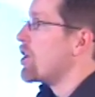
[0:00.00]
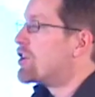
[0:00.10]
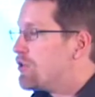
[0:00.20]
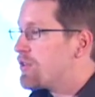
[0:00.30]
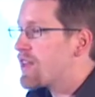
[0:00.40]
not
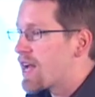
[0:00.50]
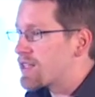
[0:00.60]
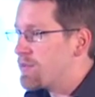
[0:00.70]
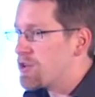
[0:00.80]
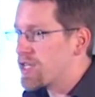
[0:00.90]
use
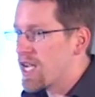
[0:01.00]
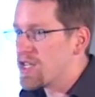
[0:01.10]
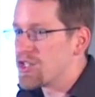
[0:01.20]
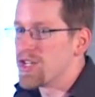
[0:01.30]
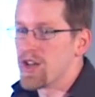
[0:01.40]
that
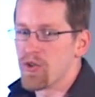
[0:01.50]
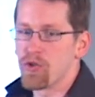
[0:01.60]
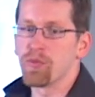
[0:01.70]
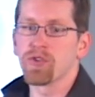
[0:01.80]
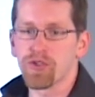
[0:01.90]
communication under
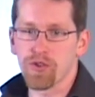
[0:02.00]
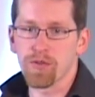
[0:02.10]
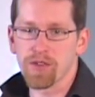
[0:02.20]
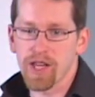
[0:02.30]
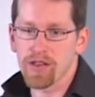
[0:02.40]
normal
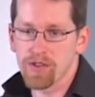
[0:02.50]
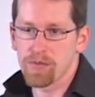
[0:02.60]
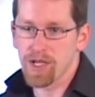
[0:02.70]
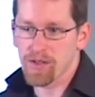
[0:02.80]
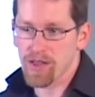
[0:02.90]
circumstances
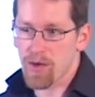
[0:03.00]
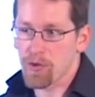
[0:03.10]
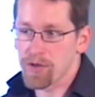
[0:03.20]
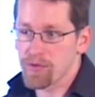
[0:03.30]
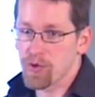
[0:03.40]
because that
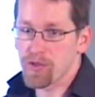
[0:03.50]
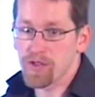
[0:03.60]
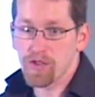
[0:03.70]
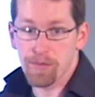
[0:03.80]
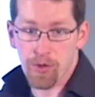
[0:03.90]
would, of course,
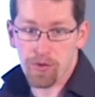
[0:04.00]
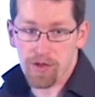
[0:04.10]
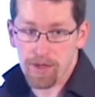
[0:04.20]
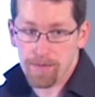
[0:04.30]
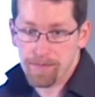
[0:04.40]
expose
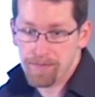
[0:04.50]
it.